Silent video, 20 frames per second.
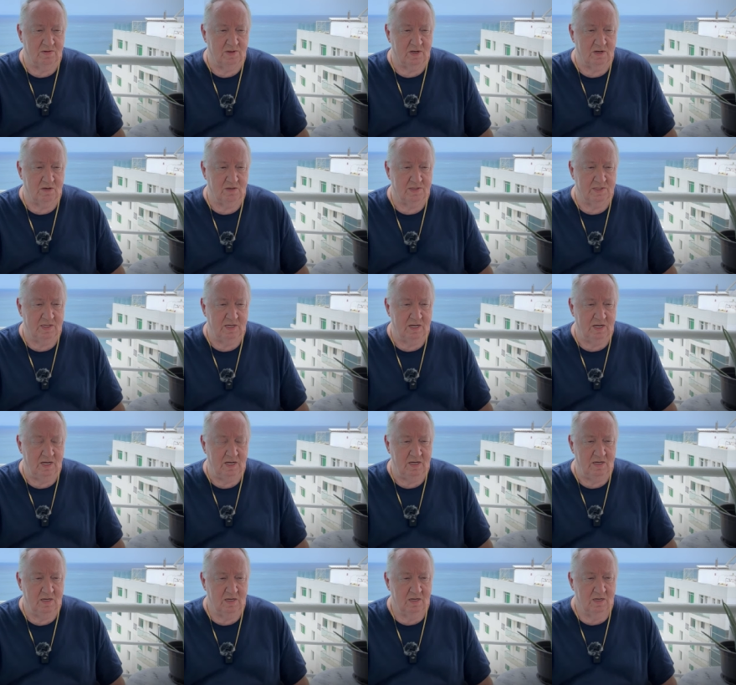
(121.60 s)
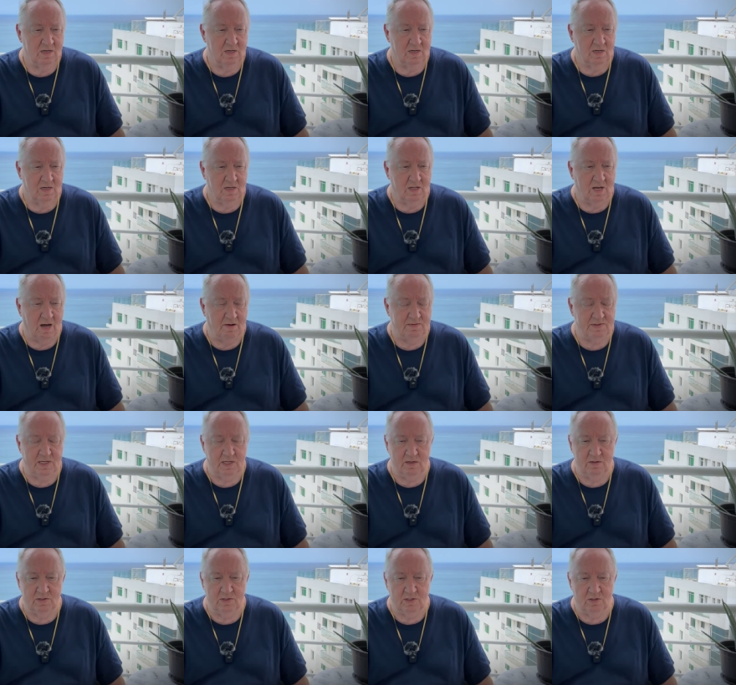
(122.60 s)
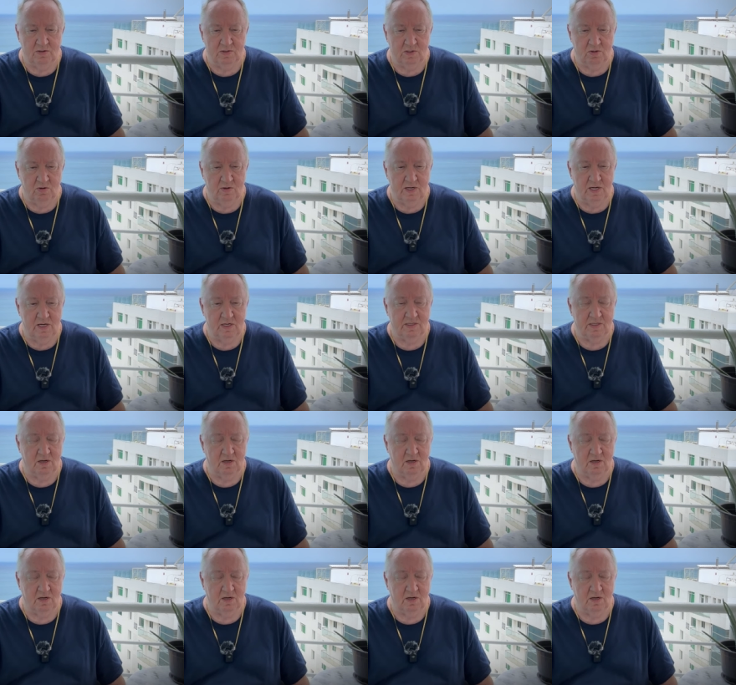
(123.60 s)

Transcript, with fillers: There's the, I've seen Suzuki's.